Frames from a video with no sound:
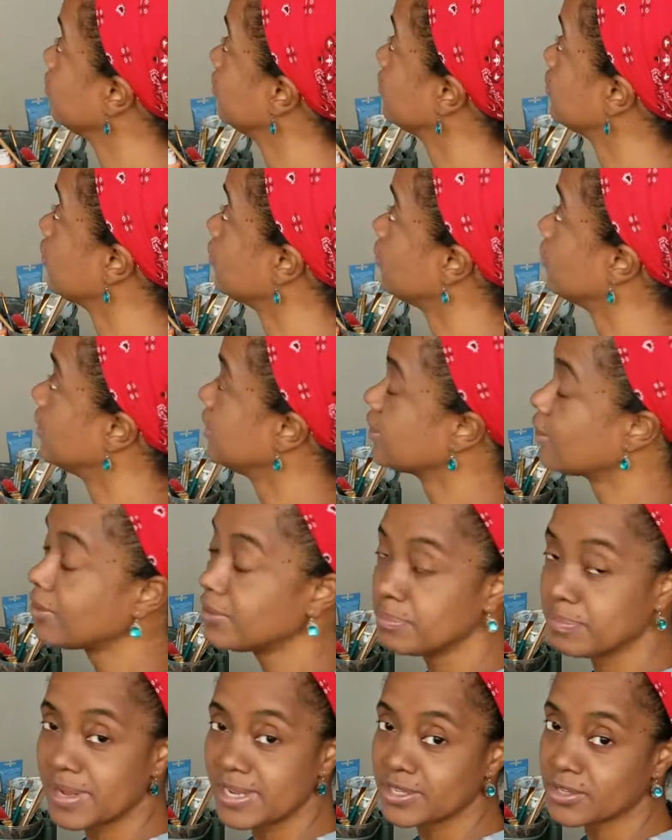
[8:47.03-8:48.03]
So it all
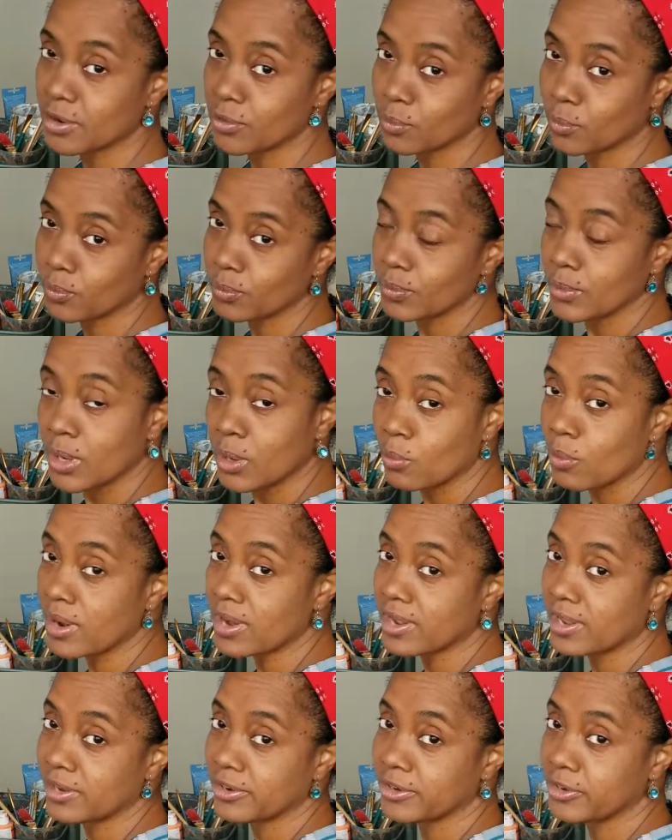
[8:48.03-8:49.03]
depends on what
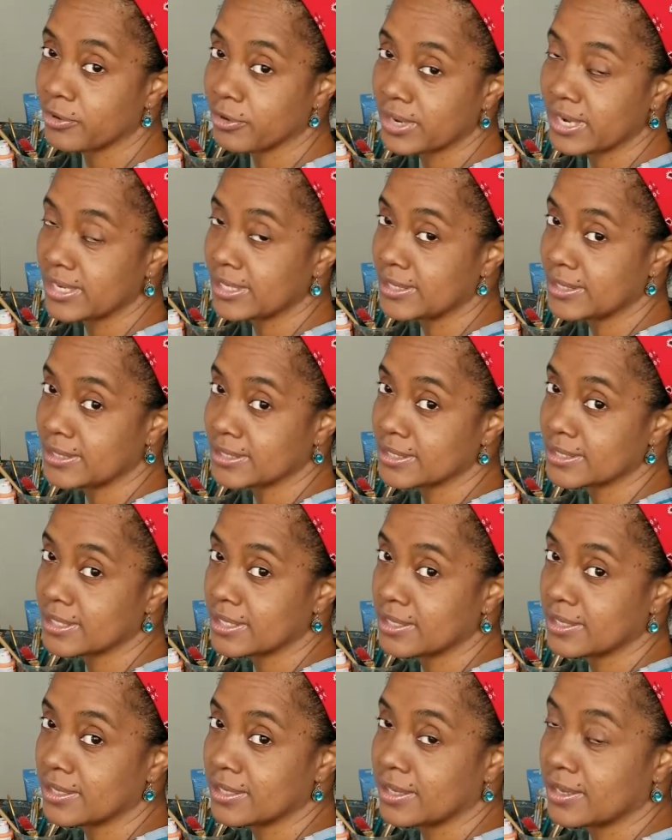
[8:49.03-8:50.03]
color your hills
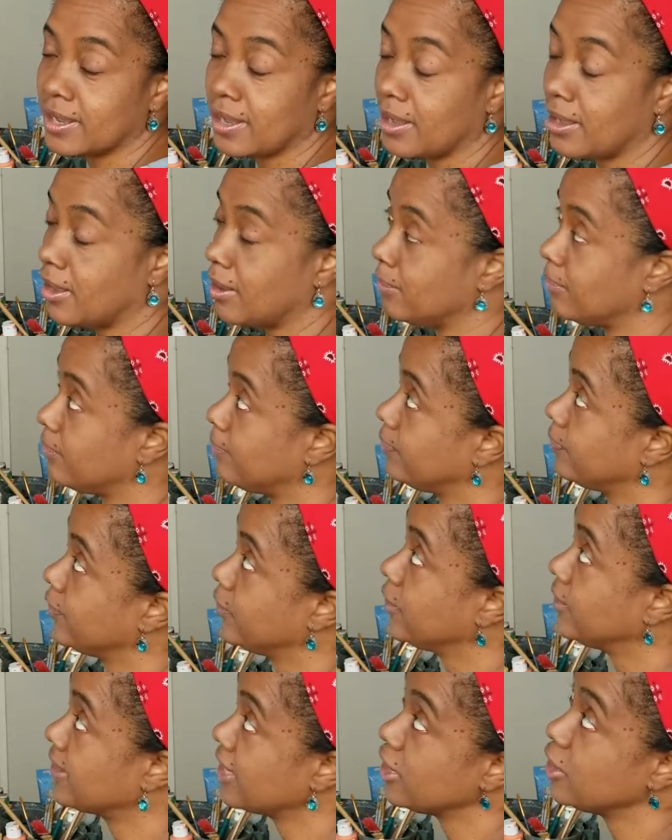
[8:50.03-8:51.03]

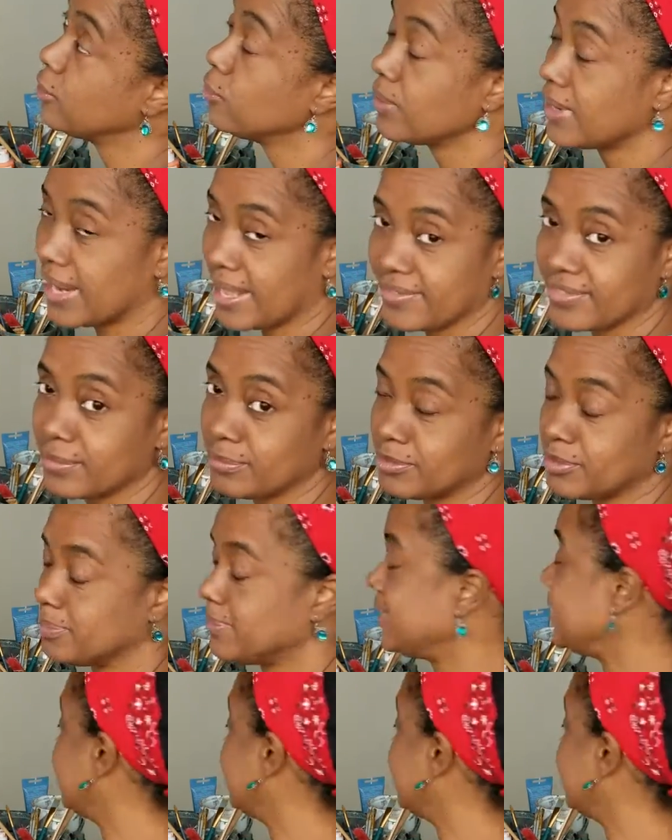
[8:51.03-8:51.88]
that you would like them to be.